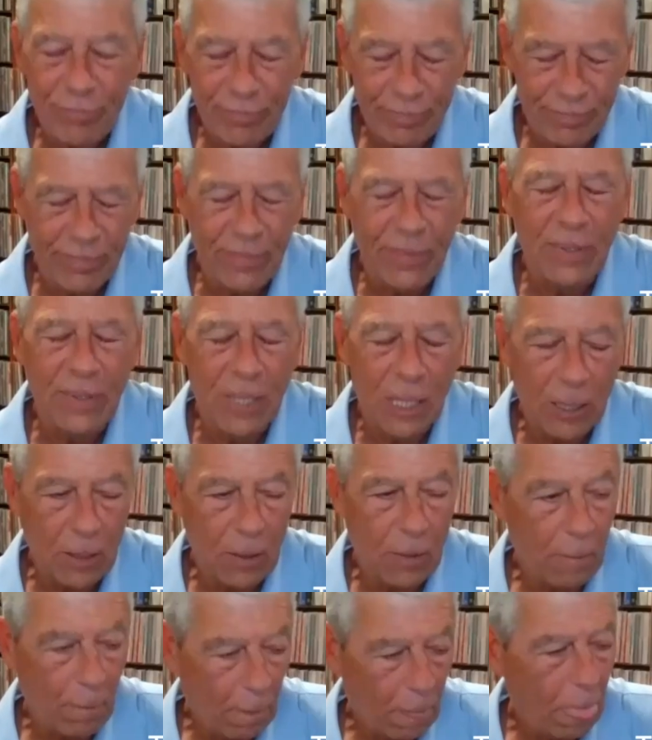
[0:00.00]
it as leadership,
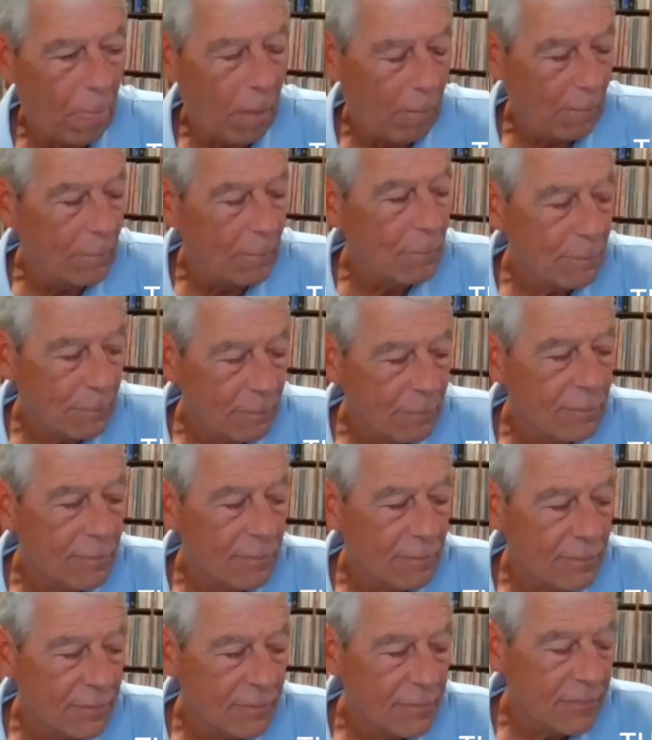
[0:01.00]
then you don't know what leadership
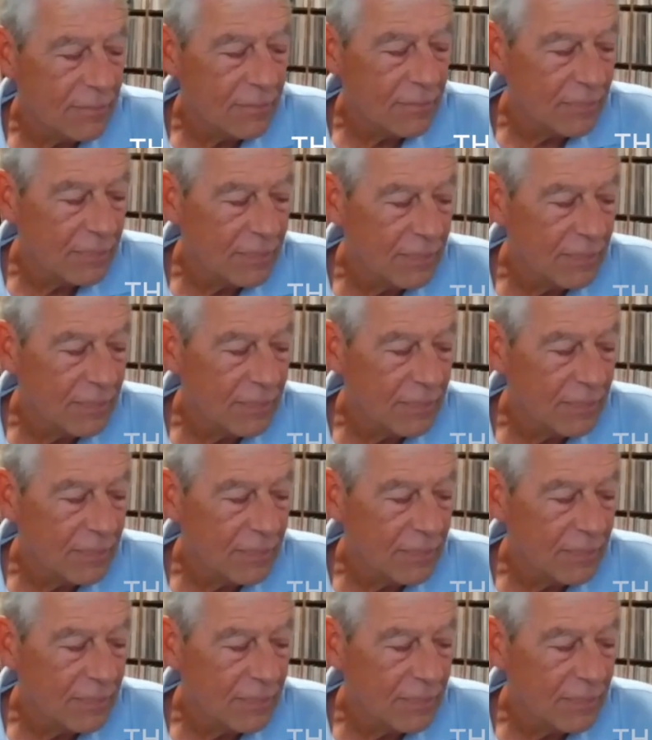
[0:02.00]
truly is.